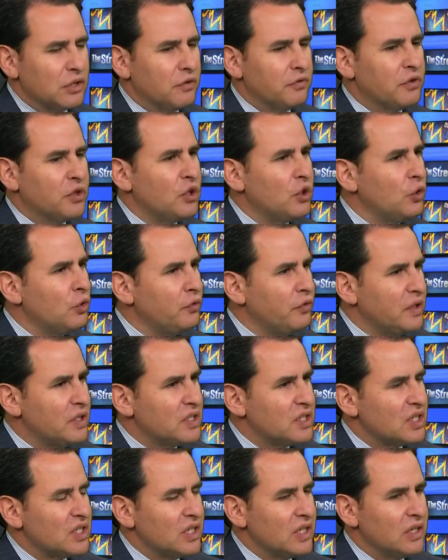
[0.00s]
of
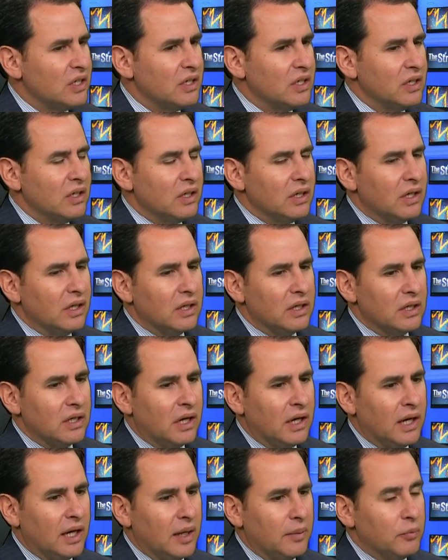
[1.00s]
QVC,
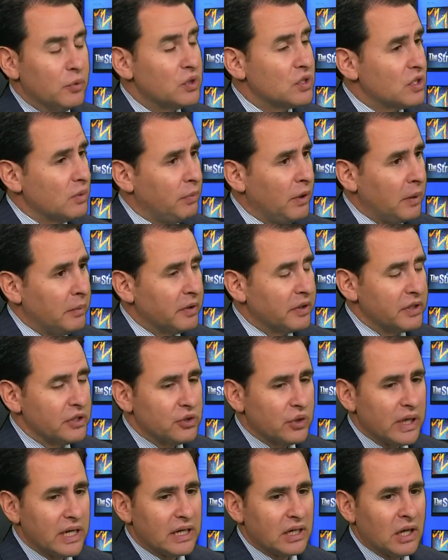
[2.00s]
which is a publicly
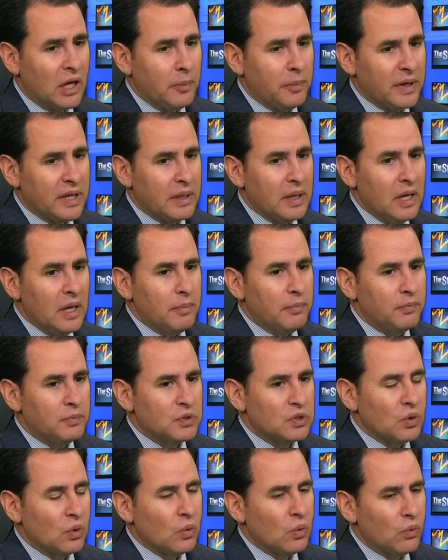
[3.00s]
traded company.
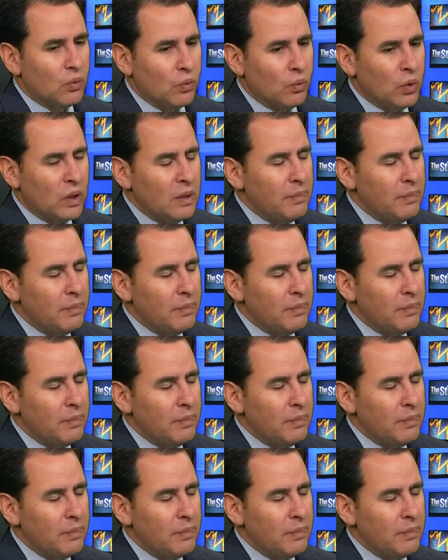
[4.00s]
So what